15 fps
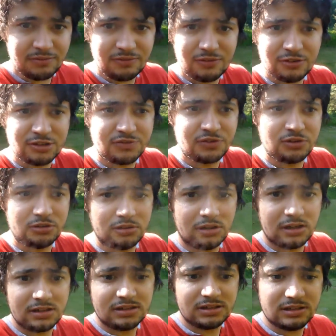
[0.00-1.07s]
philosophical
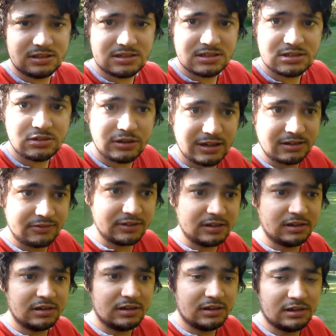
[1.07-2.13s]
ideas. It's not heavy,
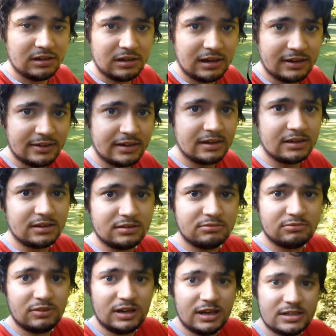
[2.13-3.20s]
and they
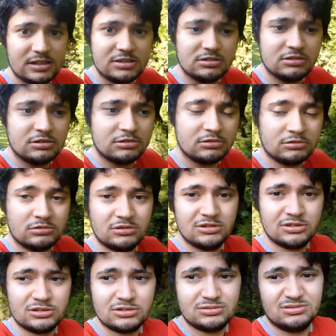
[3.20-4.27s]
relate it to
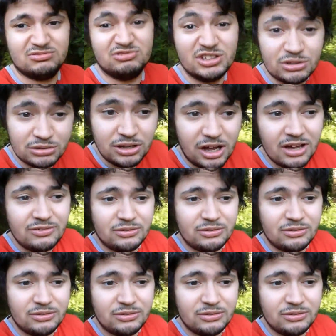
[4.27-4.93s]
real life.